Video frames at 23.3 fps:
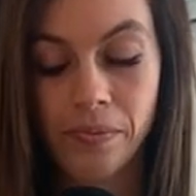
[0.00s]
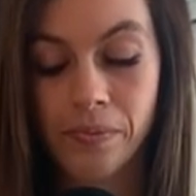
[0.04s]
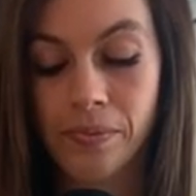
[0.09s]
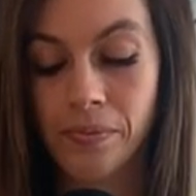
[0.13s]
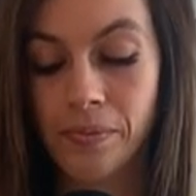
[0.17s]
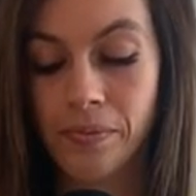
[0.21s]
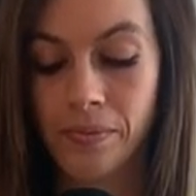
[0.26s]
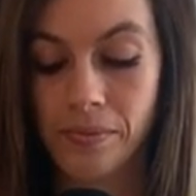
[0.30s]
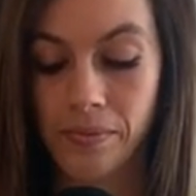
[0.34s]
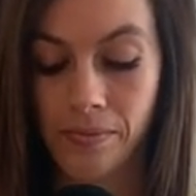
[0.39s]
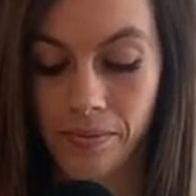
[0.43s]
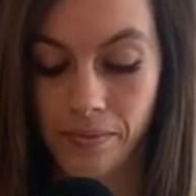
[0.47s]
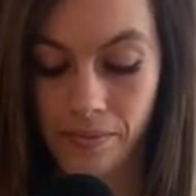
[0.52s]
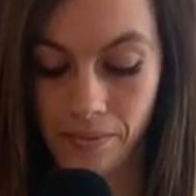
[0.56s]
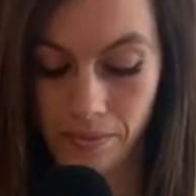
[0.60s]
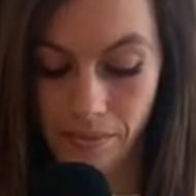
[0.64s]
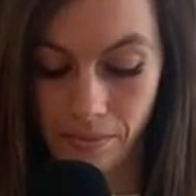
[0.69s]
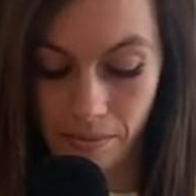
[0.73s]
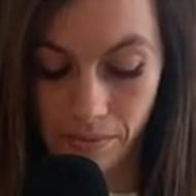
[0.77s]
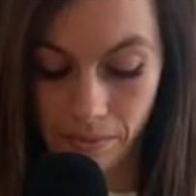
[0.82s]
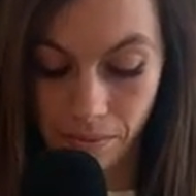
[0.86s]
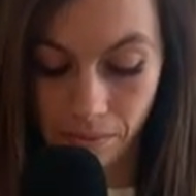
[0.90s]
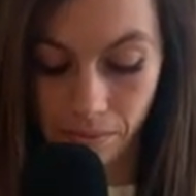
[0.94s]

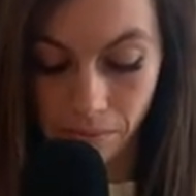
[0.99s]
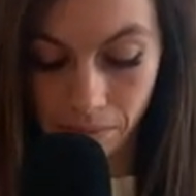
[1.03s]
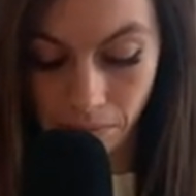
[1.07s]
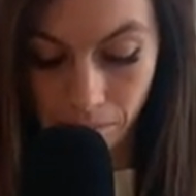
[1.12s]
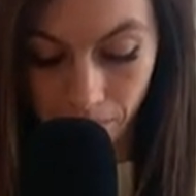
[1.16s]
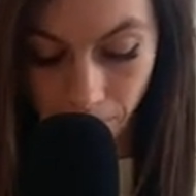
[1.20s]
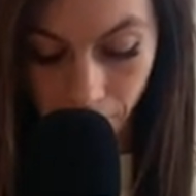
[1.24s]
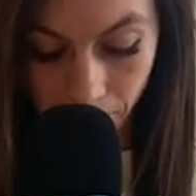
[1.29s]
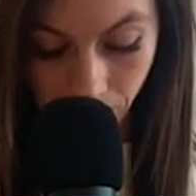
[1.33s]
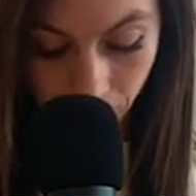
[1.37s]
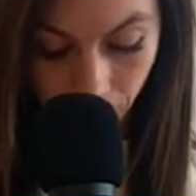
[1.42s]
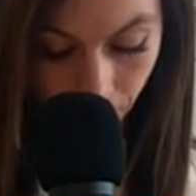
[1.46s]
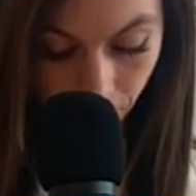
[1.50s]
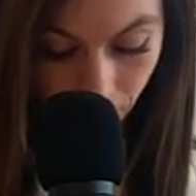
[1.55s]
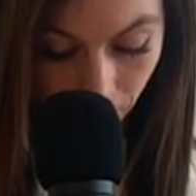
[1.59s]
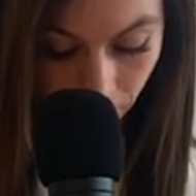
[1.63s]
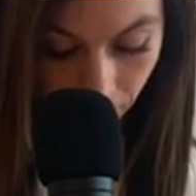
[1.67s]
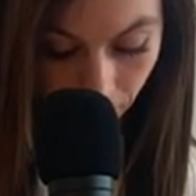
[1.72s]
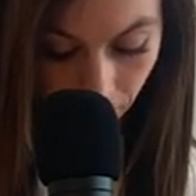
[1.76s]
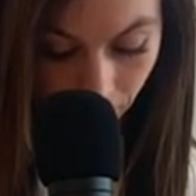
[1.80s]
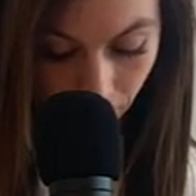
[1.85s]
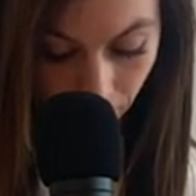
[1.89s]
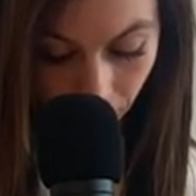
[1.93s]

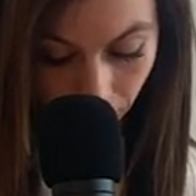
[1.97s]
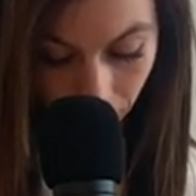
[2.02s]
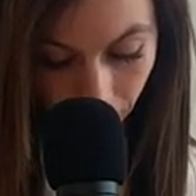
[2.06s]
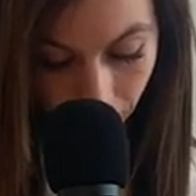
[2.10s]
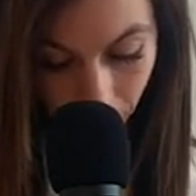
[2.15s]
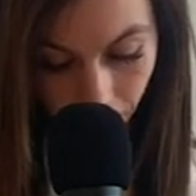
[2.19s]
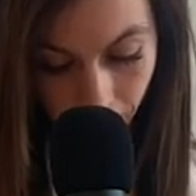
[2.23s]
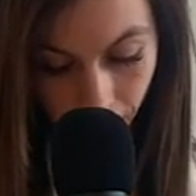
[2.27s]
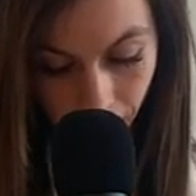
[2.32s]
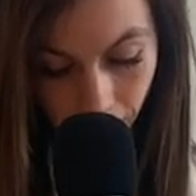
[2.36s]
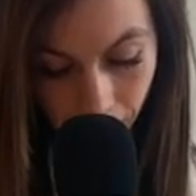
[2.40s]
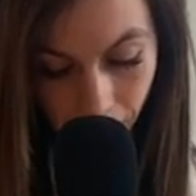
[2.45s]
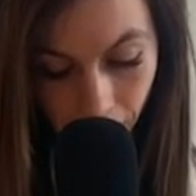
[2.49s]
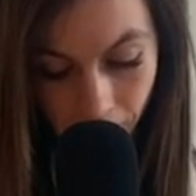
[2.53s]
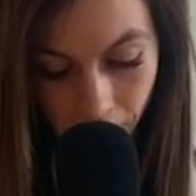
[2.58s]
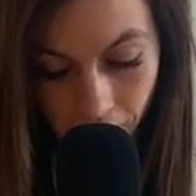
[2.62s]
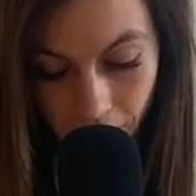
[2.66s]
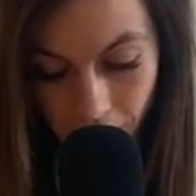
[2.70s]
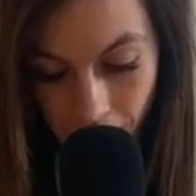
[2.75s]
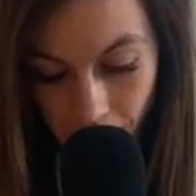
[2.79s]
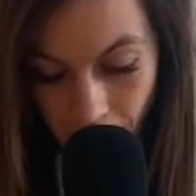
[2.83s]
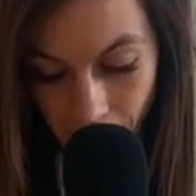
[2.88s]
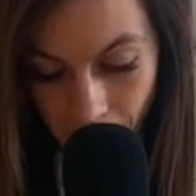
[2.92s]

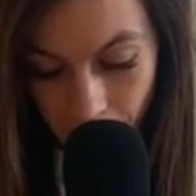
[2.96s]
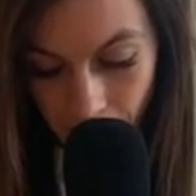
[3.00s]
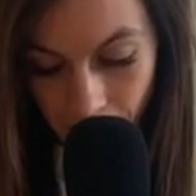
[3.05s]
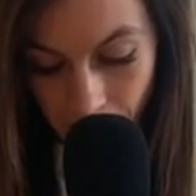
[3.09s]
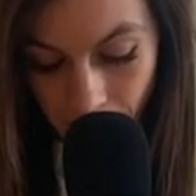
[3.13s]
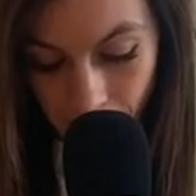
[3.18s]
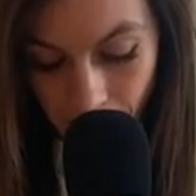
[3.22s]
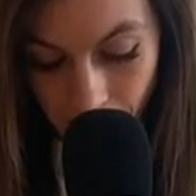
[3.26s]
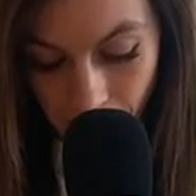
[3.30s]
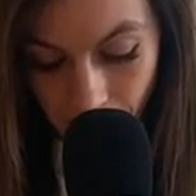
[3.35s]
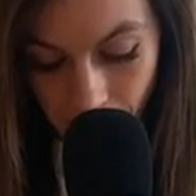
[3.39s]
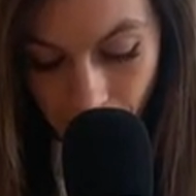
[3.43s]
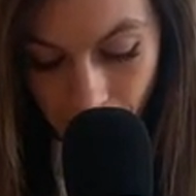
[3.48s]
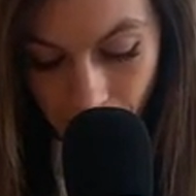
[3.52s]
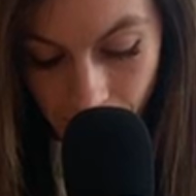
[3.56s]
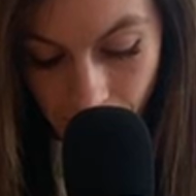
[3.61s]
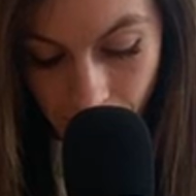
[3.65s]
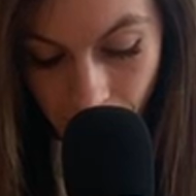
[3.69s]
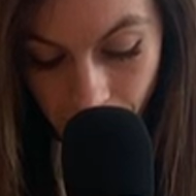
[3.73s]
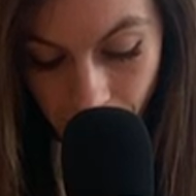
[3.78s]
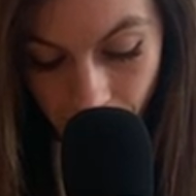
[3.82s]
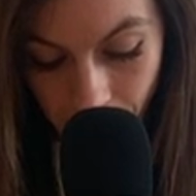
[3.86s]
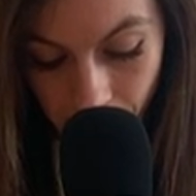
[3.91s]

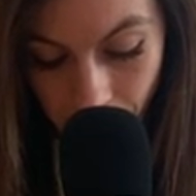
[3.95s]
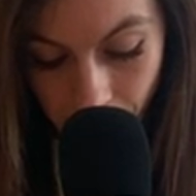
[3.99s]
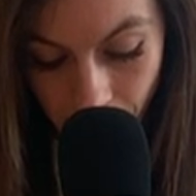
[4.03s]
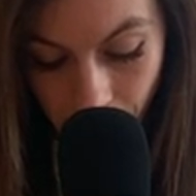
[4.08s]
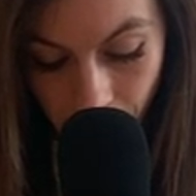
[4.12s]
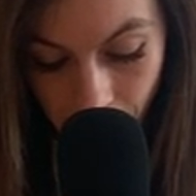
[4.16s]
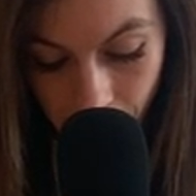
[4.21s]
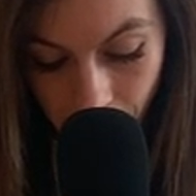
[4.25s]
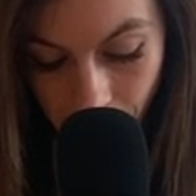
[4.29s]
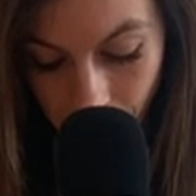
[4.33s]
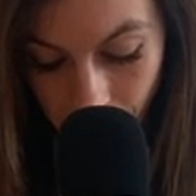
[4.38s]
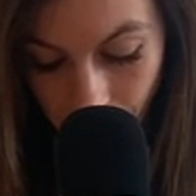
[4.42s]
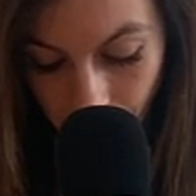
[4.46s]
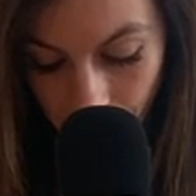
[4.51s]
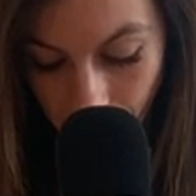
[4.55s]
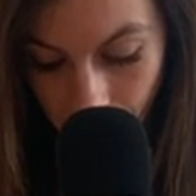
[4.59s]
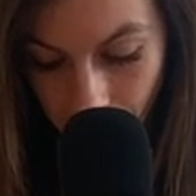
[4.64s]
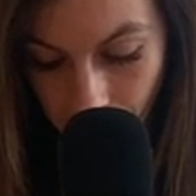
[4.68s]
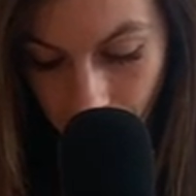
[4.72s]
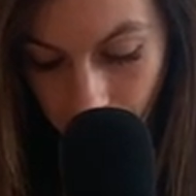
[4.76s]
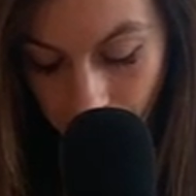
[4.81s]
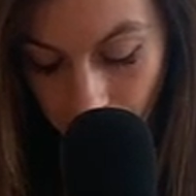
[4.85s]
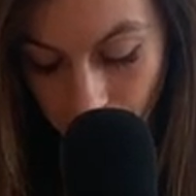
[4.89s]

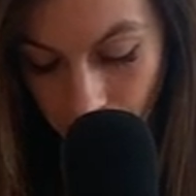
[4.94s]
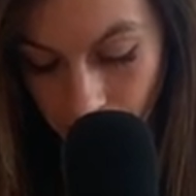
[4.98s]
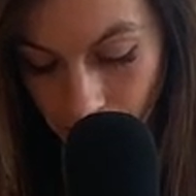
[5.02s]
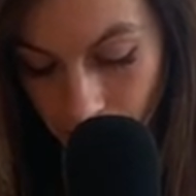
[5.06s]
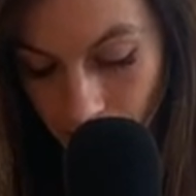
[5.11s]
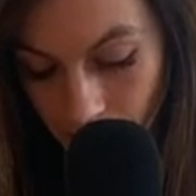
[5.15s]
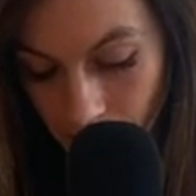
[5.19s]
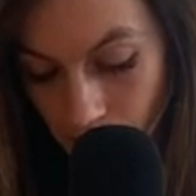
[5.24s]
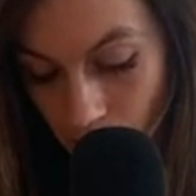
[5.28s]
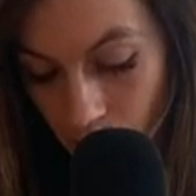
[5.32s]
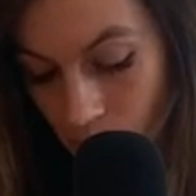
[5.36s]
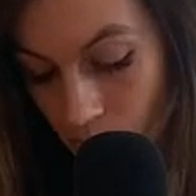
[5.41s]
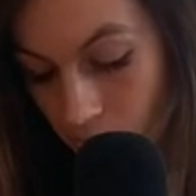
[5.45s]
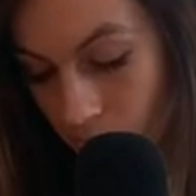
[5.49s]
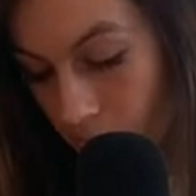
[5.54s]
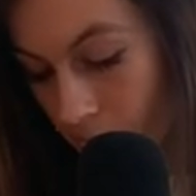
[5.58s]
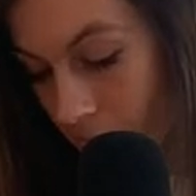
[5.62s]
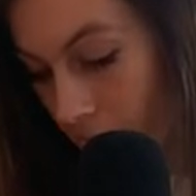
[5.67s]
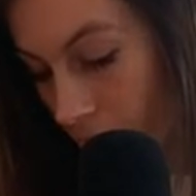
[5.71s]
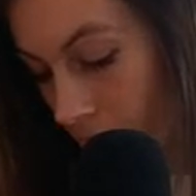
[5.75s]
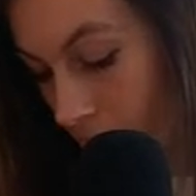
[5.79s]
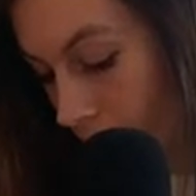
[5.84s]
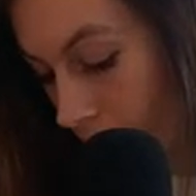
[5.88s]

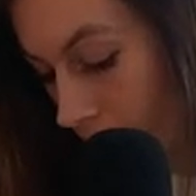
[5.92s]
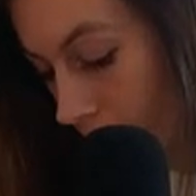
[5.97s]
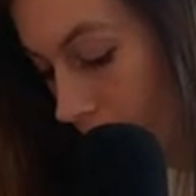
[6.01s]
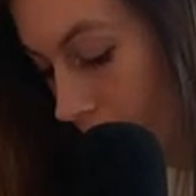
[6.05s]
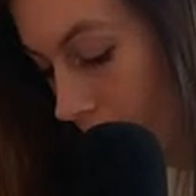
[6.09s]
Nobody speaks.